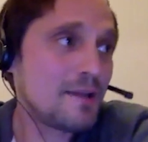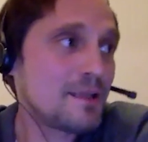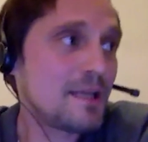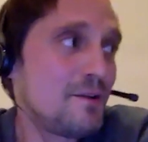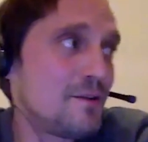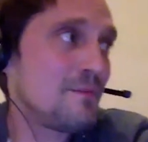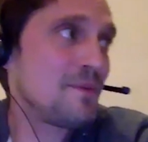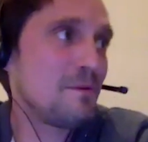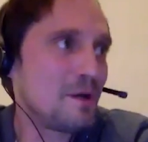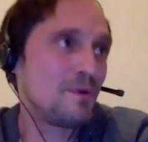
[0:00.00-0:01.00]
tell you
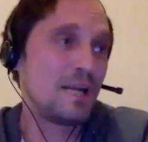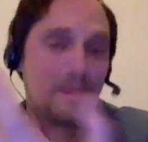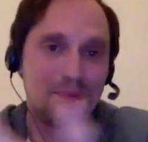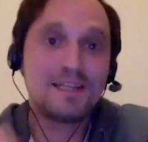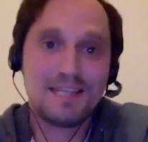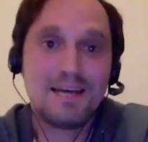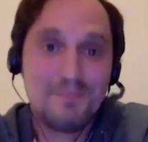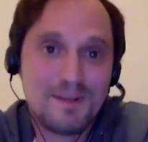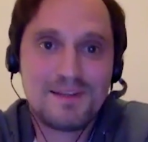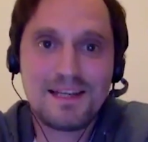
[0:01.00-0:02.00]
something about when I picked it up.
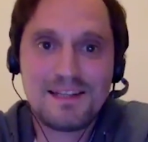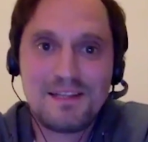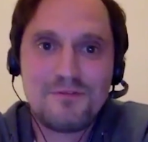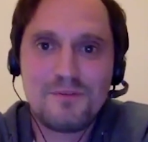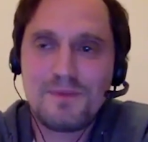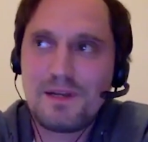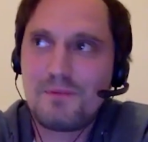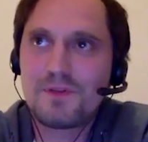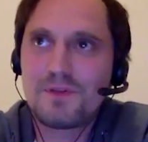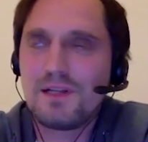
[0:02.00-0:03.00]
Exactly it
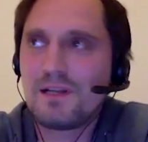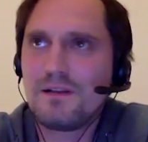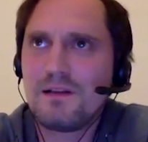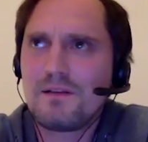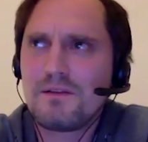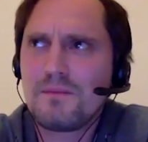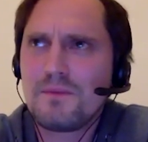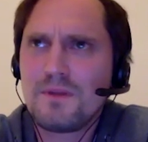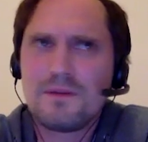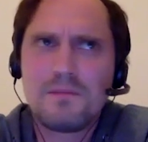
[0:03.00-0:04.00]
was
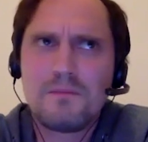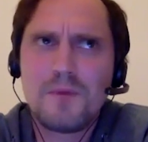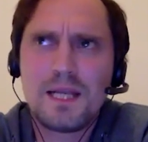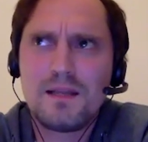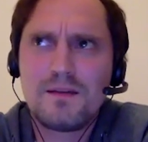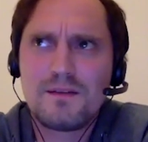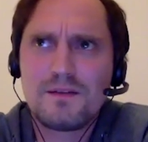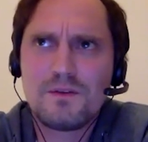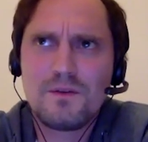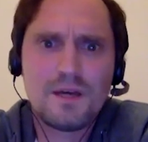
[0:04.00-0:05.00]
somewhere in
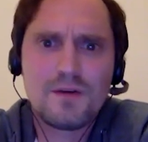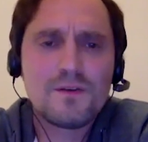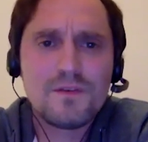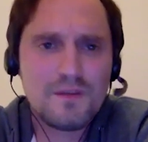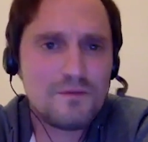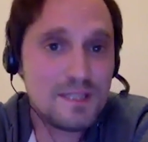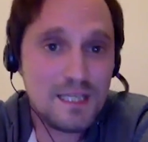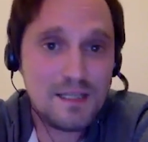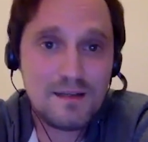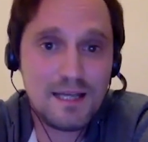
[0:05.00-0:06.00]

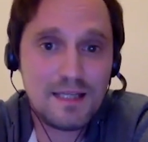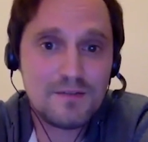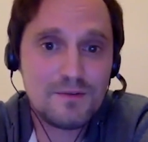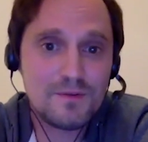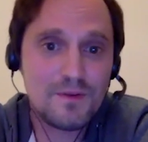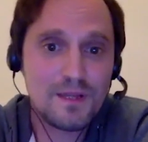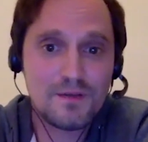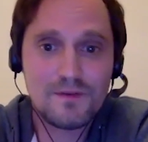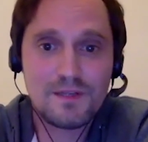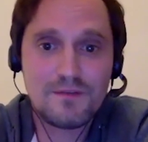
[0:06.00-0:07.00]
2017, late
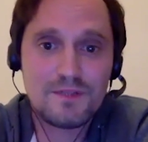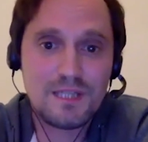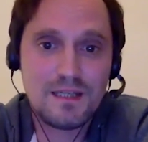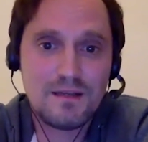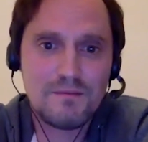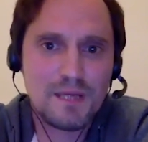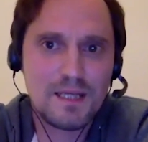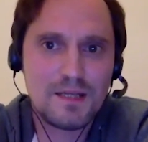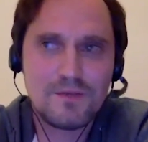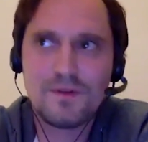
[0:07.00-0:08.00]
2017,
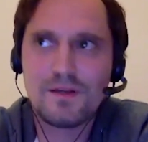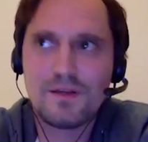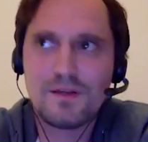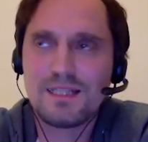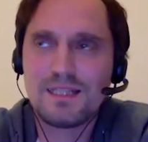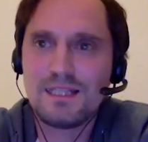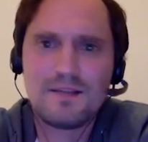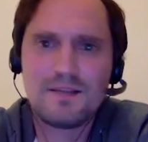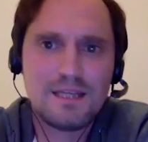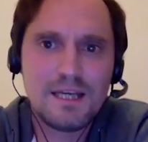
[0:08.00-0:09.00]
beginning 2018, I
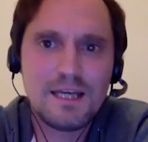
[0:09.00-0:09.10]
think.